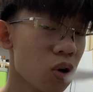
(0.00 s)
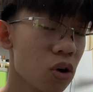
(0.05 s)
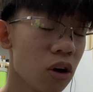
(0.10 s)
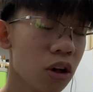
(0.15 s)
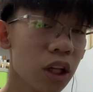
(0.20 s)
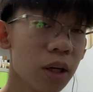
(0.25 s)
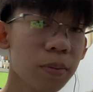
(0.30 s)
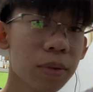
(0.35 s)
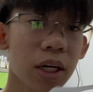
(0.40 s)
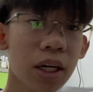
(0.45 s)

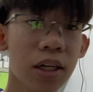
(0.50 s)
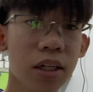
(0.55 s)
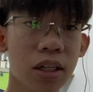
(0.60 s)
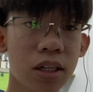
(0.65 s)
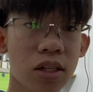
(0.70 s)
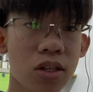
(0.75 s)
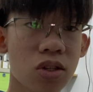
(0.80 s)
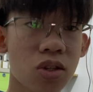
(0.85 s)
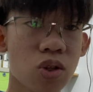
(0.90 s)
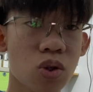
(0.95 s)
all I'm getting
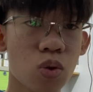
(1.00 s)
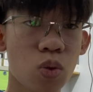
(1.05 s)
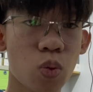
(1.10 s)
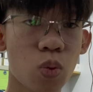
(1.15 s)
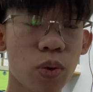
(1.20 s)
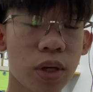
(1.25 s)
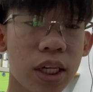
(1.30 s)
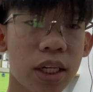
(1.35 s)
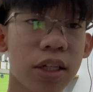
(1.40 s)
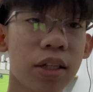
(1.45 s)
is
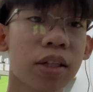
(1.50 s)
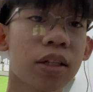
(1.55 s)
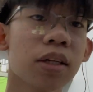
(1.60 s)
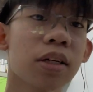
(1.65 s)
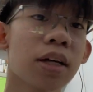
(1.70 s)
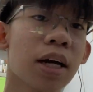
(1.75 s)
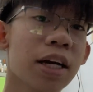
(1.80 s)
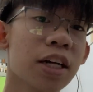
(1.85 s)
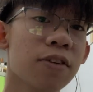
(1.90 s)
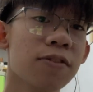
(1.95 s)
sweet,
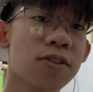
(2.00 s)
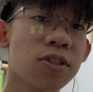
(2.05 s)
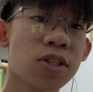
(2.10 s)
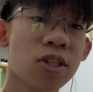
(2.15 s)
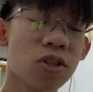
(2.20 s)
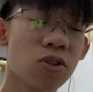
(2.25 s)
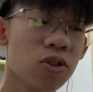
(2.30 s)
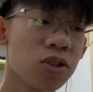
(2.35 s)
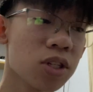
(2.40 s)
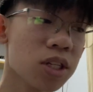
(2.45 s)
kind of
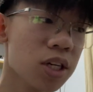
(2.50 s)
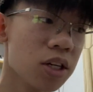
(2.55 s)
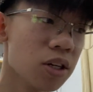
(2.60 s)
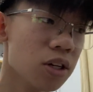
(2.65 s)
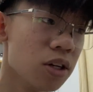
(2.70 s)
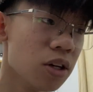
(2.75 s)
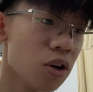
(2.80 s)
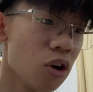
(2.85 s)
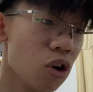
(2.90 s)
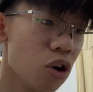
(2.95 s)
citrusy in
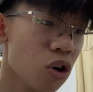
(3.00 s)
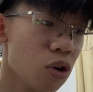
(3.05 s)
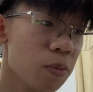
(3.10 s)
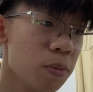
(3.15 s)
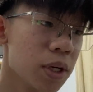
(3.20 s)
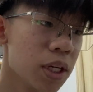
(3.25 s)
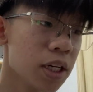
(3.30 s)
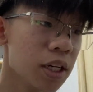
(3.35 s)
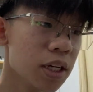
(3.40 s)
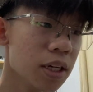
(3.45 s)
the
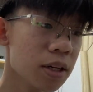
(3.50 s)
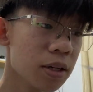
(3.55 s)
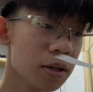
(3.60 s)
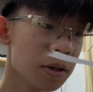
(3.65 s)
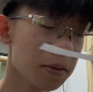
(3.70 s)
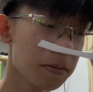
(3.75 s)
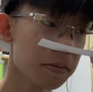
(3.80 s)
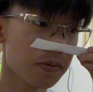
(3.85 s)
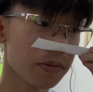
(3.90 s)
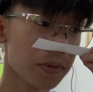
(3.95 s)
opening.
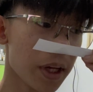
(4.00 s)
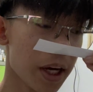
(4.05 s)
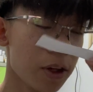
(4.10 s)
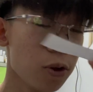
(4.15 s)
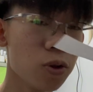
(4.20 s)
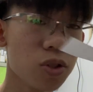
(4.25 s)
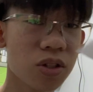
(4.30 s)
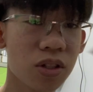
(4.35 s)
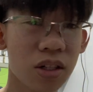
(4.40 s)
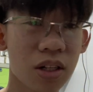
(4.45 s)
I
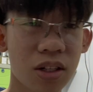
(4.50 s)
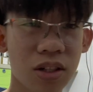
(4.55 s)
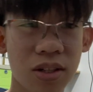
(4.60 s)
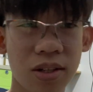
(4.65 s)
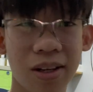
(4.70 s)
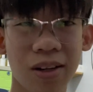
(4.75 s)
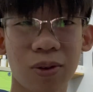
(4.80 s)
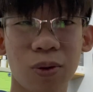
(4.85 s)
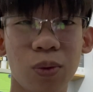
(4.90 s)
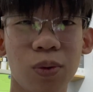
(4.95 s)
know it's gonna
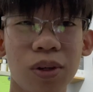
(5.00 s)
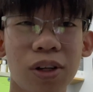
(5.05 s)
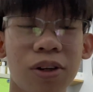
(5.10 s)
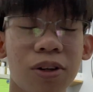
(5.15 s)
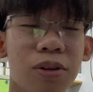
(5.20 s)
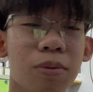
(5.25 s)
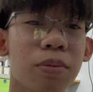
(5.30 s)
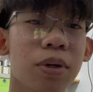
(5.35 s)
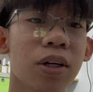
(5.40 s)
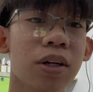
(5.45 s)
sound
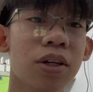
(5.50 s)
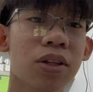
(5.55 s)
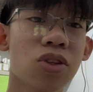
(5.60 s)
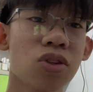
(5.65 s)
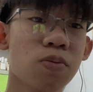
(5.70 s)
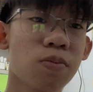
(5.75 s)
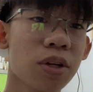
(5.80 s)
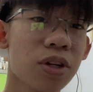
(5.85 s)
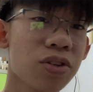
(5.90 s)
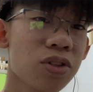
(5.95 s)
weird, but it
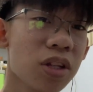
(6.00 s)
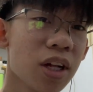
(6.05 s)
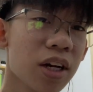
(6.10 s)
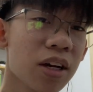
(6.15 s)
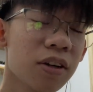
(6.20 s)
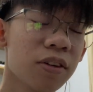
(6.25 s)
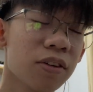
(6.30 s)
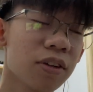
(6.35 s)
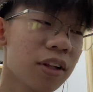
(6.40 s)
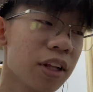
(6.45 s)
smells
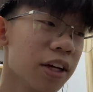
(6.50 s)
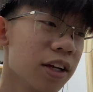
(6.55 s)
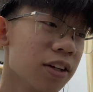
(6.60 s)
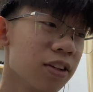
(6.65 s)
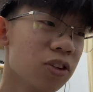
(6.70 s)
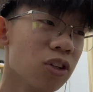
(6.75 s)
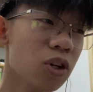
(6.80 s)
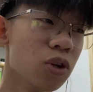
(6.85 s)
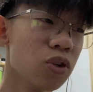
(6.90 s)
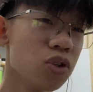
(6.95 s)
like
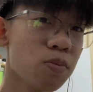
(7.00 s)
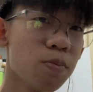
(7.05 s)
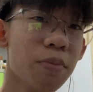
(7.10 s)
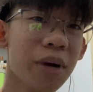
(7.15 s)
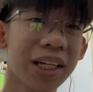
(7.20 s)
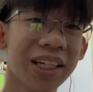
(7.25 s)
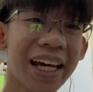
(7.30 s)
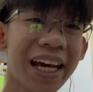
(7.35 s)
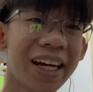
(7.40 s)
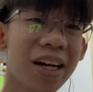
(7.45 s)
those
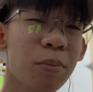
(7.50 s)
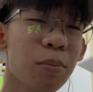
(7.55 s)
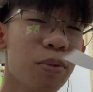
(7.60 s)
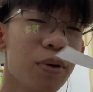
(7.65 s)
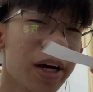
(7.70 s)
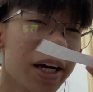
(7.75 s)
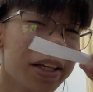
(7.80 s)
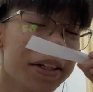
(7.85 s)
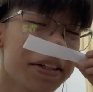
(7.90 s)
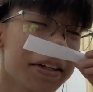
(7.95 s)
banana bread